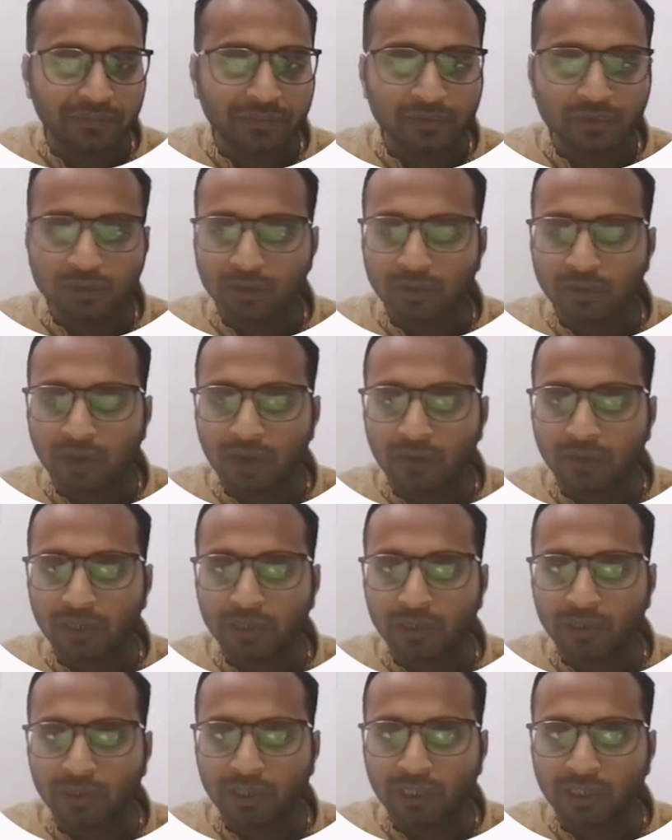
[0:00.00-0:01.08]
So our
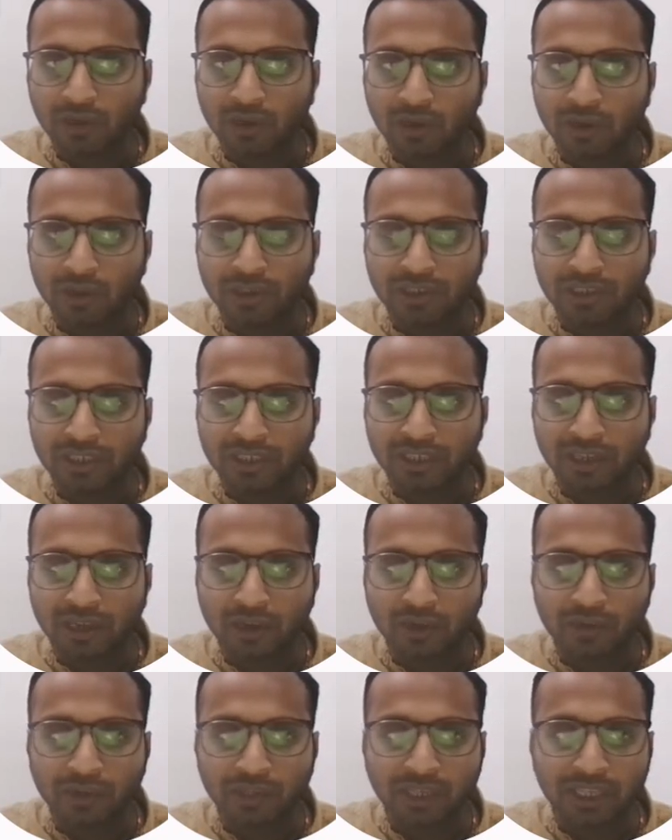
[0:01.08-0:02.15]
total cost
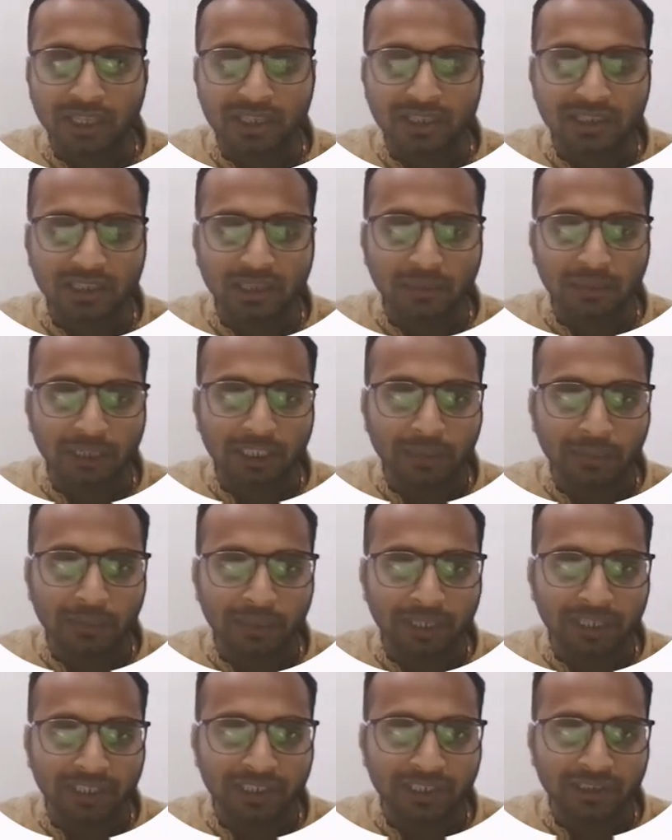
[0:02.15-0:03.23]
now is the
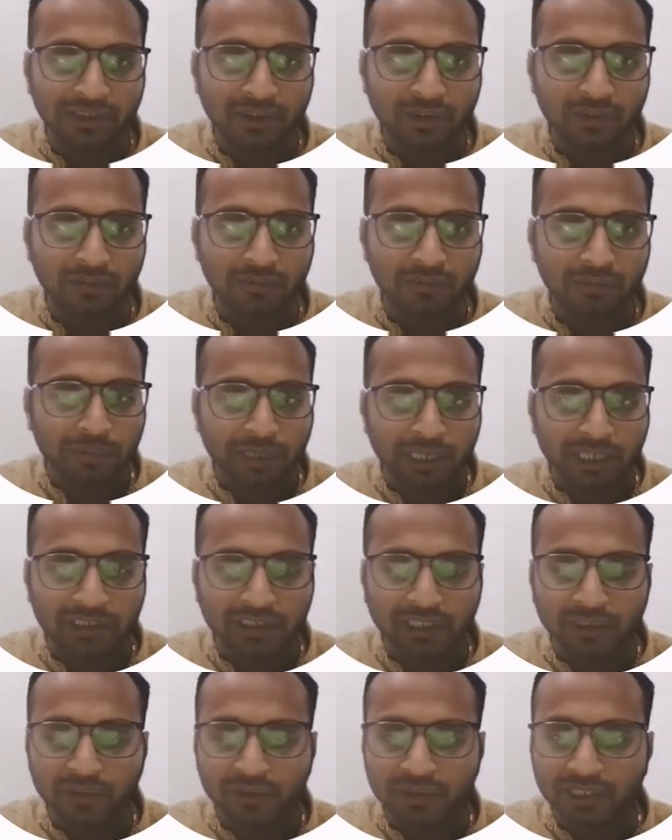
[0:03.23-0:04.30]
multiplication of the product
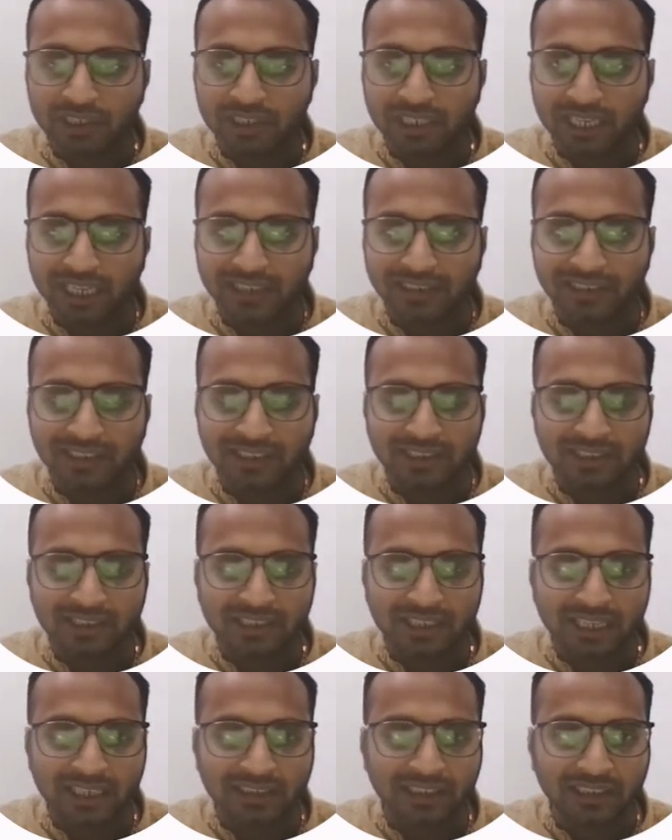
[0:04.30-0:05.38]
the user is
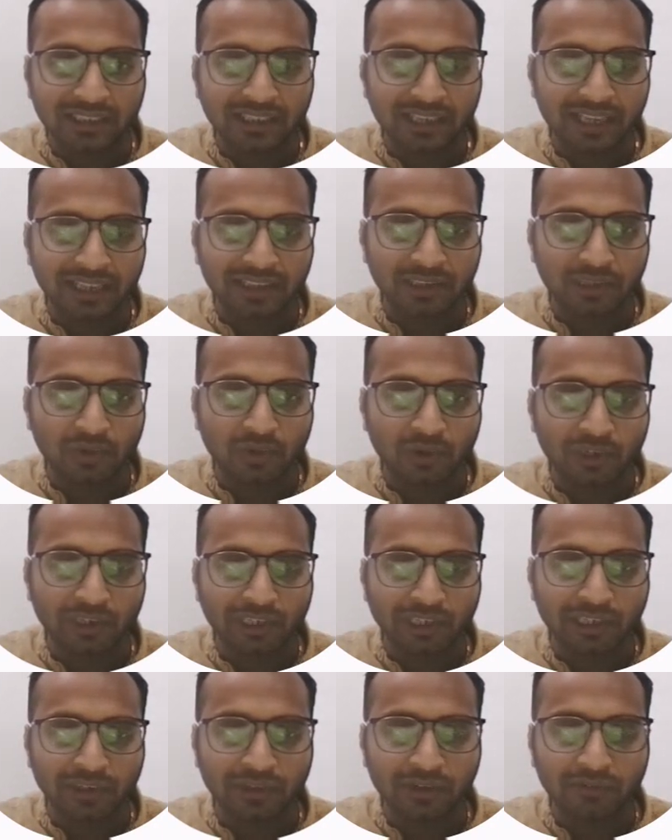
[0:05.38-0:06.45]
selecting and the
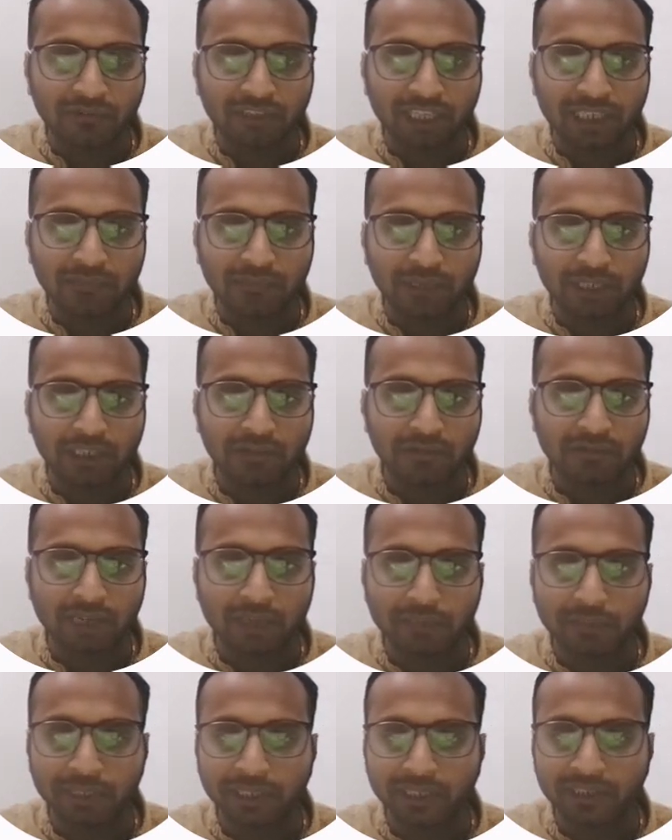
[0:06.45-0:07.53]
quantity of that particular
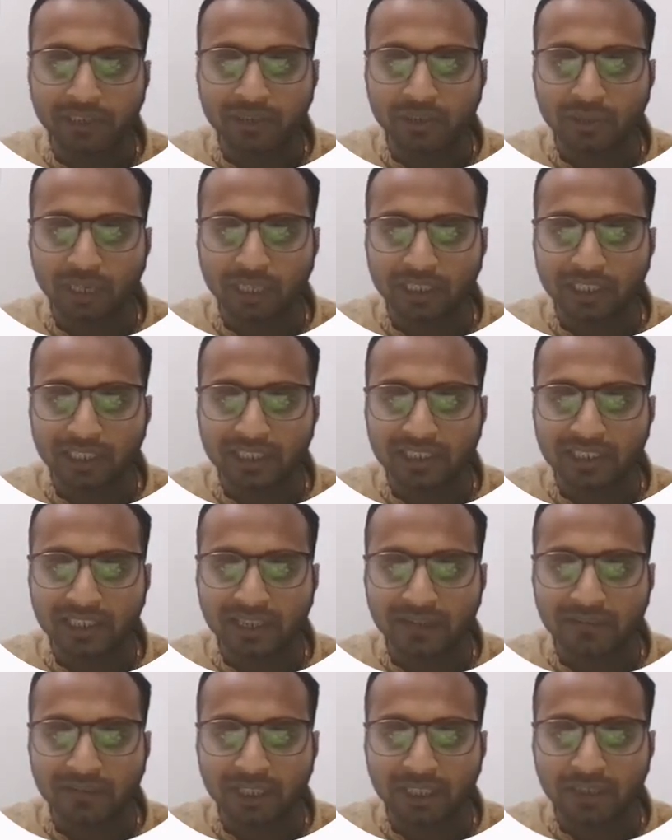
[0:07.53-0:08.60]
product. So let us
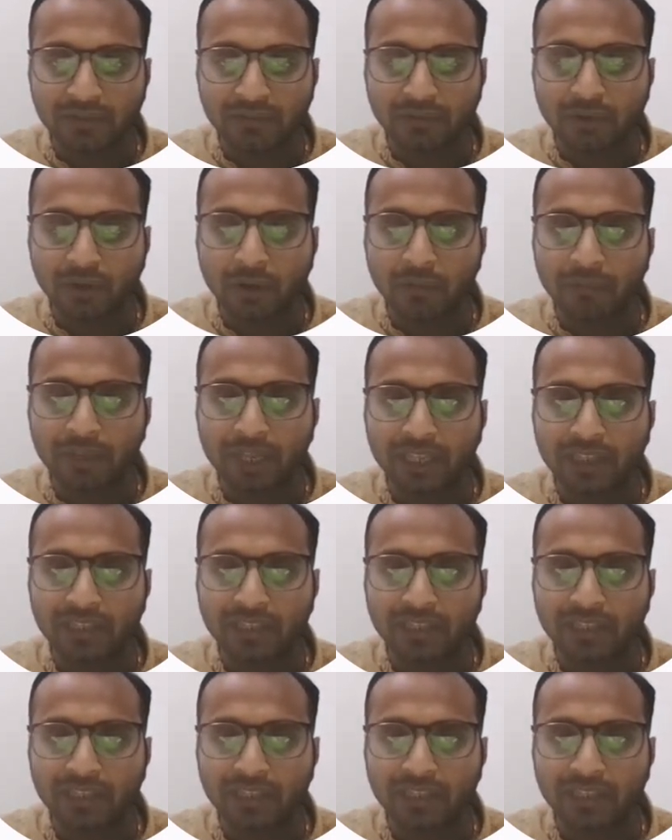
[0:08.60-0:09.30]
save this form